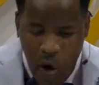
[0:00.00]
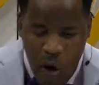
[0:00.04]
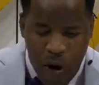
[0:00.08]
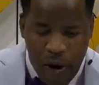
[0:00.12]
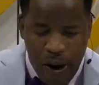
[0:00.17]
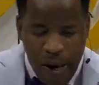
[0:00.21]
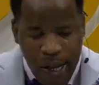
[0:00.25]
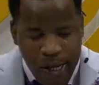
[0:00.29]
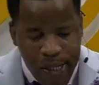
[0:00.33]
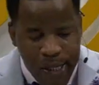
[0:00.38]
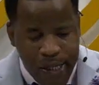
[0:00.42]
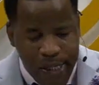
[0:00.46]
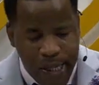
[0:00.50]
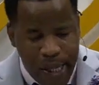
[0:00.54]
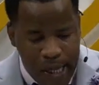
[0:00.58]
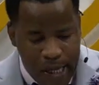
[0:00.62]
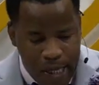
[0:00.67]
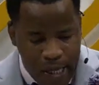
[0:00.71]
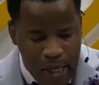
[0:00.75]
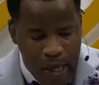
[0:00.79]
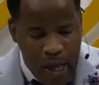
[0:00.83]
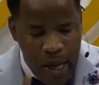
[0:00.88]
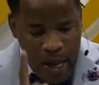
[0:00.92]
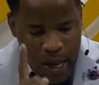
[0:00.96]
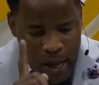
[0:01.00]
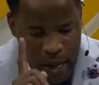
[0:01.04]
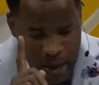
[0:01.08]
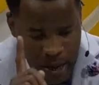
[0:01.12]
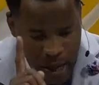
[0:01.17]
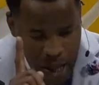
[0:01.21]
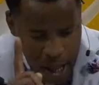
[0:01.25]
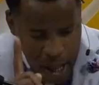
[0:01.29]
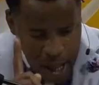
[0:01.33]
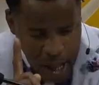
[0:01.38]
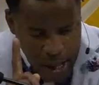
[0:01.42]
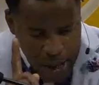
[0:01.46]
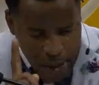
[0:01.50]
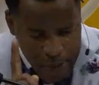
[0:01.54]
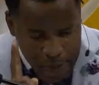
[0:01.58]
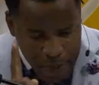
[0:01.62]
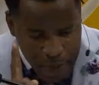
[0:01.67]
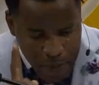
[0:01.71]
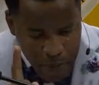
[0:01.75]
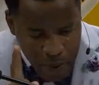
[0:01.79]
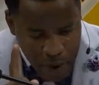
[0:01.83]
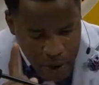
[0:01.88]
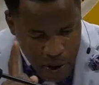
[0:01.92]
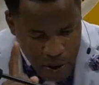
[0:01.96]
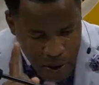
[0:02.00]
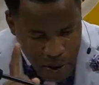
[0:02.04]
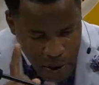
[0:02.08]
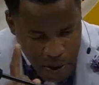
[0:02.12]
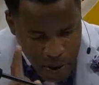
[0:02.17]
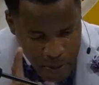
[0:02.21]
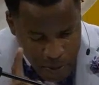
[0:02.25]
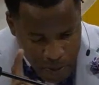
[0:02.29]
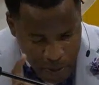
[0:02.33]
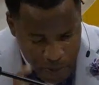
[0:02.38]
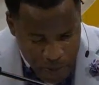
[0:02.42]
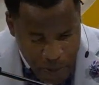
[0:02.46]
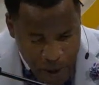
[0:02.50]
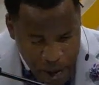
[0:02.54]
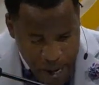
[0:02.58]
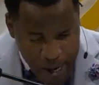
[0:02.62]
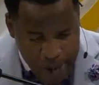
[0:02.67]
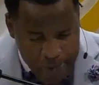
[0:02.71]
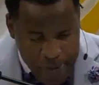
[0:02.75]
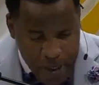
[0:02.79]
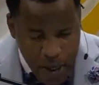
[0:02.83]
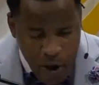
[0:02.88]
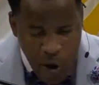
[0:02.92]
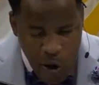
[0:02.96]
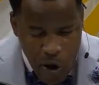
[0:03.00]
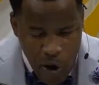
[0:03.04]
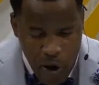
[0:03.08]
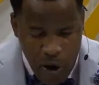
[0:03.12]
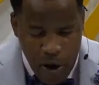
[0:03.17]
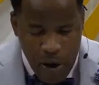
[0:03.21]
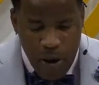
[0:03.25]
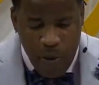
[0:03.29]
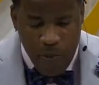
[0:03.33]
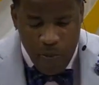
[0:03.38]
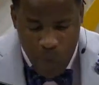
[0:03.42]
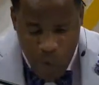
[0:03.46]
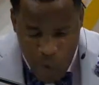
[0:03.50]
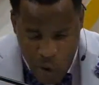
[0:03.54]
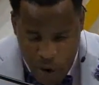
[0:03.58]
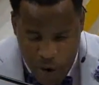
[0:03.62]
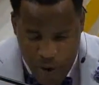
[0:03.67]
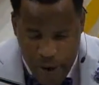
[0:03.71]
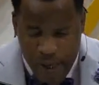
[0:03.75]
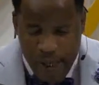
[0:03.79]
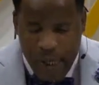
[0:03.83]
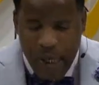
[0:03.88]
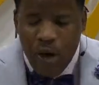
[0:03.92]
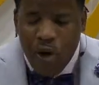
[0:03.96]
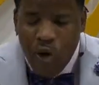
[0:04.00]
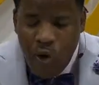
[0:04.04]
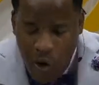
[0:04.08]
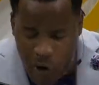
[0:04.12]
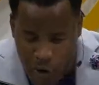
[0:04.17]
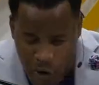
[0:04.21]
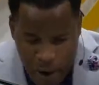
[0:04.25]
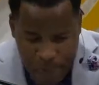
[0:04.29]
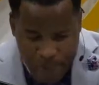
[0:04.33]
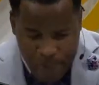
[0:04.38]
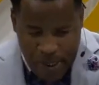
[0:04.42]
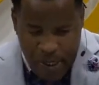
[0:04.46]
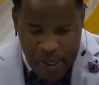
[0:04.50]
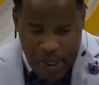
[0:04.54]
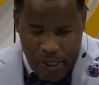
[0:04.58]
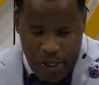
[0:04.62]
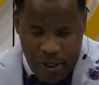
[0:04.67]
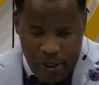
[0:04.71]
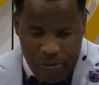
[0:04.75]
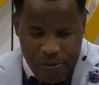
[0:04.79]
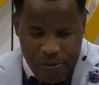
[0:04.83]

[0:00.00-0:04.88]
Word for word: or anything um, bribed or morally corrupted.